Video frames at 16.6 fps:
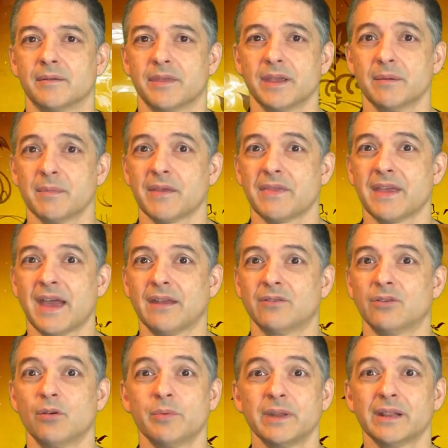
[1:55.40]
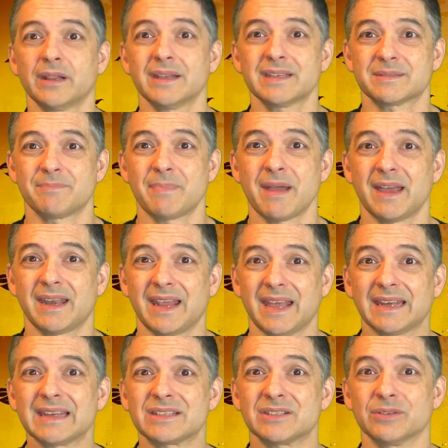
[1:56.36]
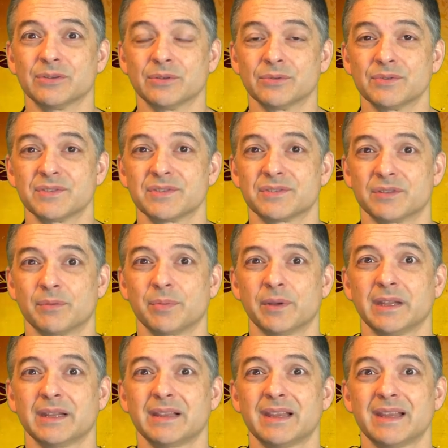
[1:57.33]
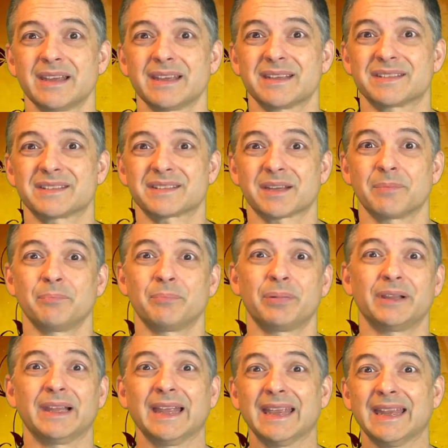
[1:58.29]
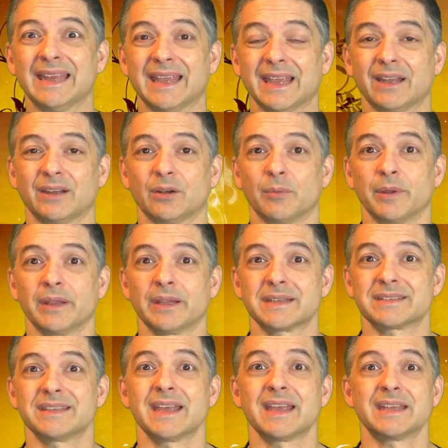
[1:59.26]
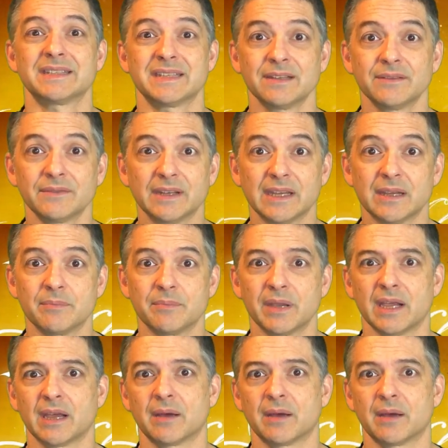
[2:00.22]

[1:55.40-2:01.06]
Think about that. Nobody likes bad attitudes. Nobody likes complaining. Nobody likes negativity, being